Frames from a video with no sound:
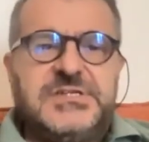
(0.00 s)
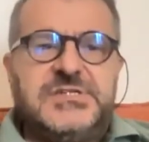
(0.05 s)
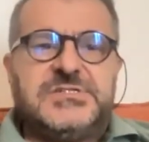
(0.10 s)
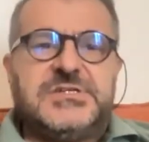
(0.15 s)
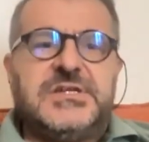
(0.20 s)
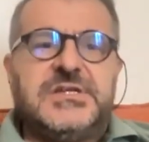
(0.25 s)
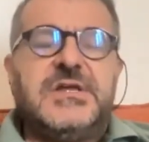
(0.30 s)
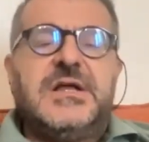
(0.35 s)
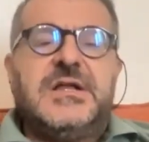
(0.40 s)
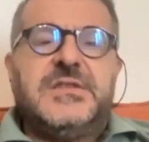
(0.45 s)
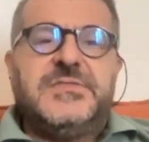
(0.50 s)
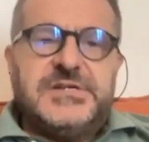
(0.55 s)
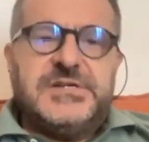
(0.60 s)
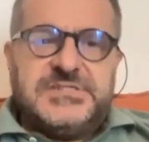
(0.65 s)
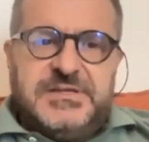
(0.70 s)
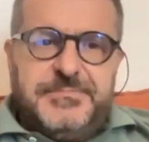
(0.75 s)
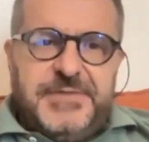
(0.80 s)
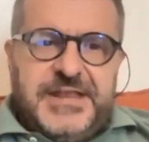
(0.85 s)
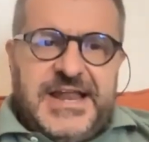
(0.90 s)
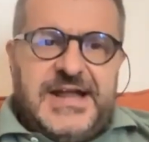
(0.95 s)
is the
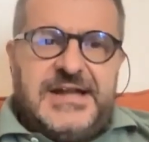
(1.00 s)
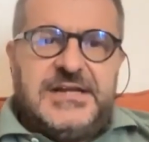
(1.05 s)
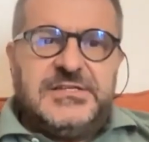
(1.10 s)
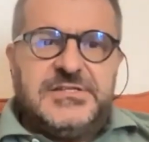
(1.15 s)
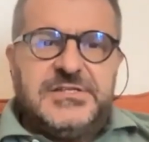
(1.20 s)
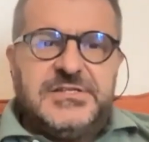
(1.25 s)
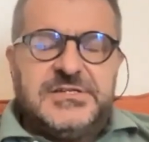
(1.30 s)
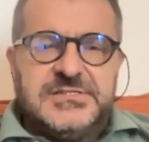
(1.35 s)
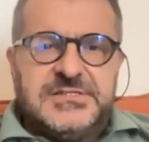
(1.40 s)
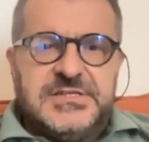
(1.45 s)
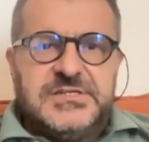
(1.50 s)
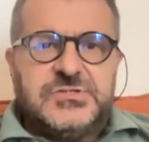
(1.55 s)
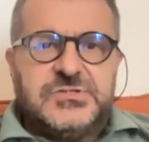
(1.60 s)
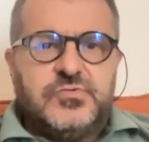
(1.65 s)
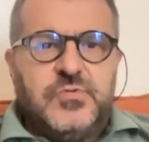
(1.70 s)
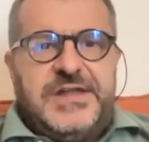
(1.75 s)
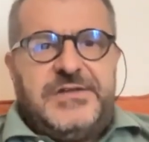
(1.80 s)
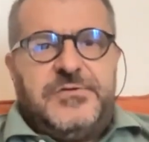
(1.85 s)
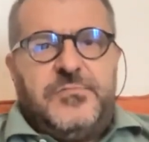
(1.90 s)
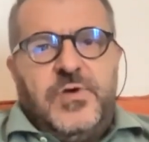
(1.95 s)
similarity is
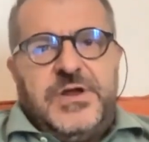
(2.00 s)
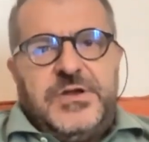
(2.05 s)
this one.